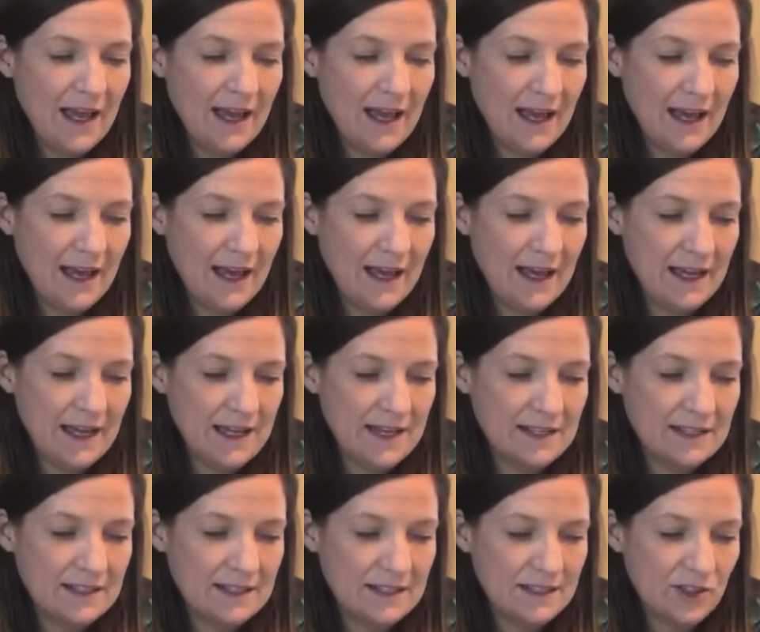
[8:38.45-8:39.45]

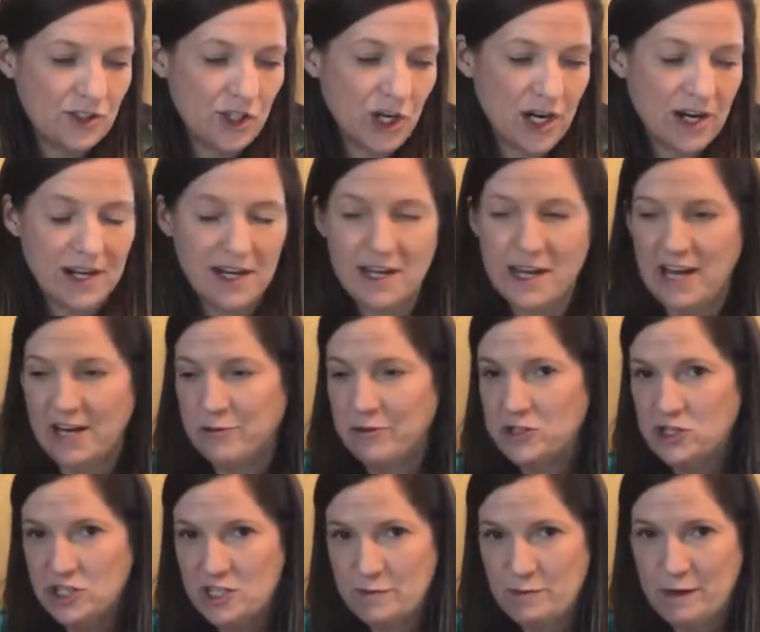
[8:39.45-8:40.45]
and started again with
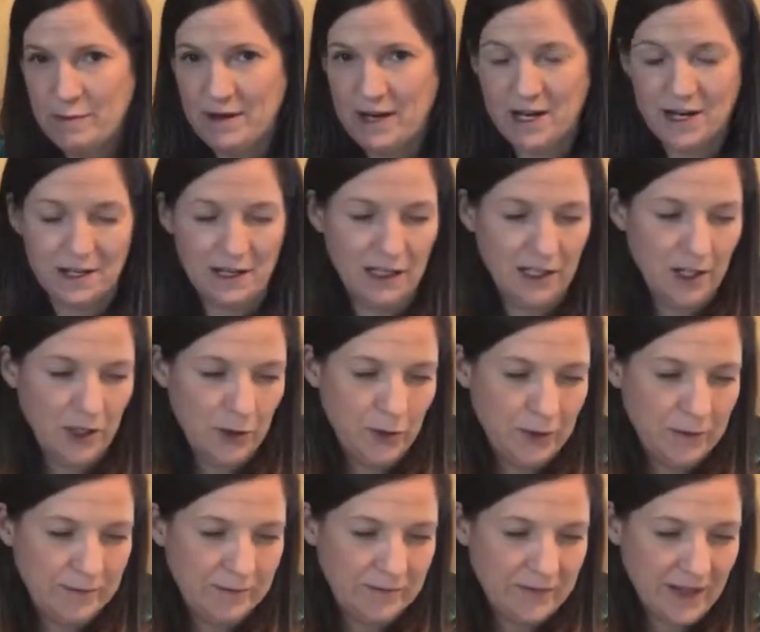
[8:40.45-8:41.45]
just my bucket
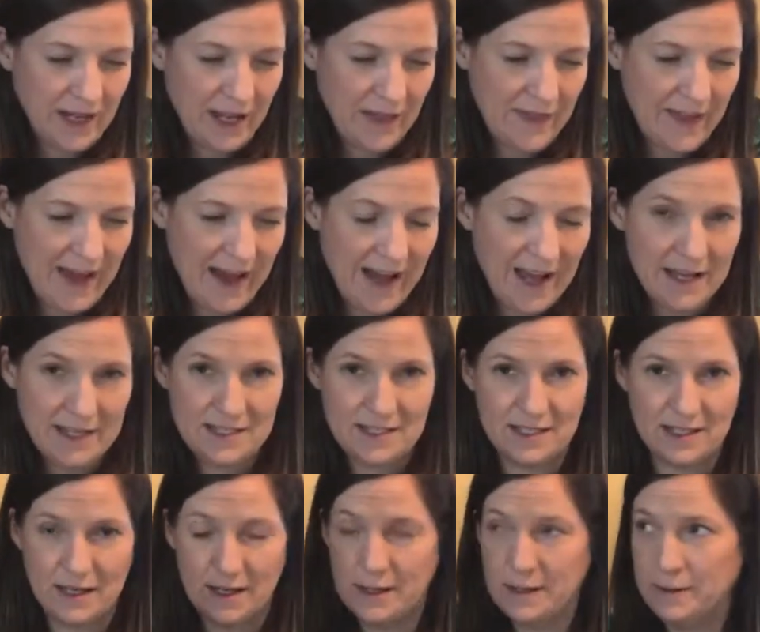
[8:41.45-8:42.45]
alone at
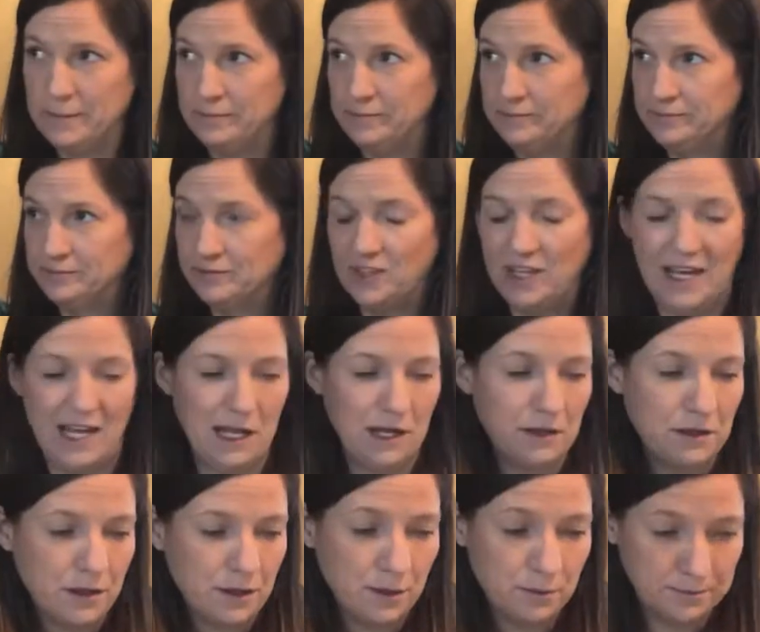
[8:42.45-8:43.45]
that
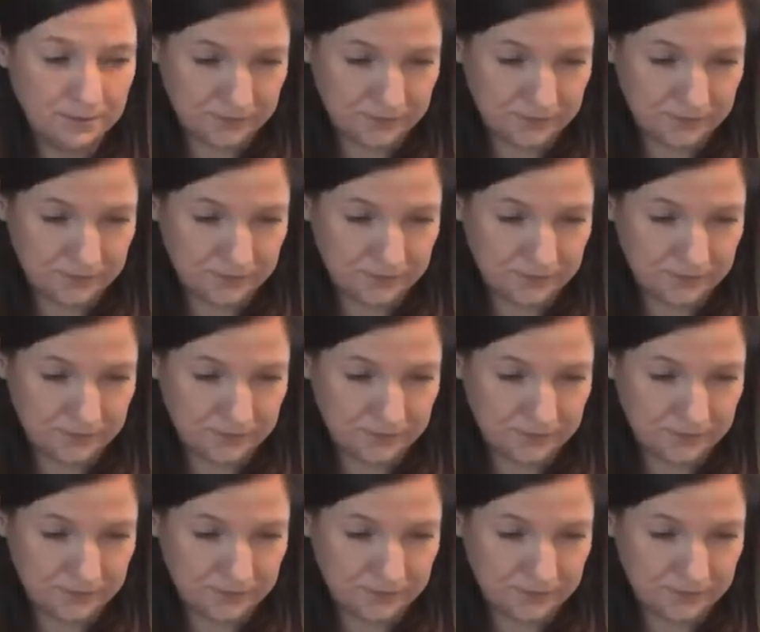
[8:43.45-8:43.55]
length.